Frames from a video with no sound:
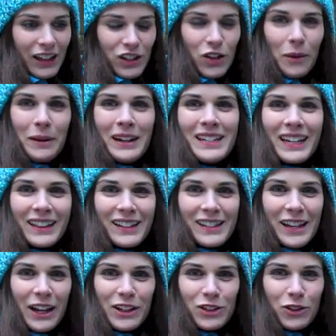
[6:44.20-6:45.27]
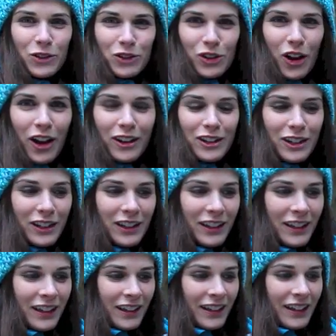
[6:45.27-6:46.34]
So I'm going to take this icicle shot
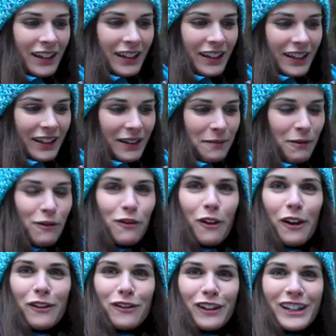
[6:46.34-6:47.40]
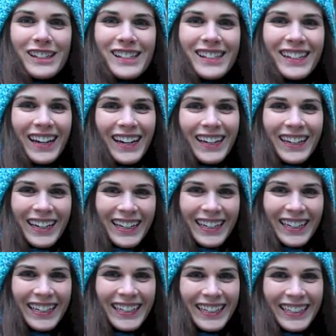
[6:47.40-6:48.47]
before I
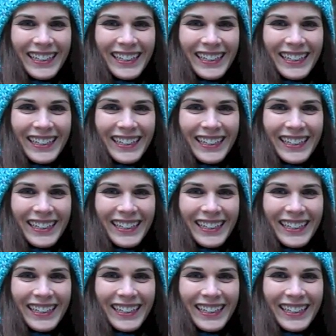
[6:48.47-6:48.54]
freeze.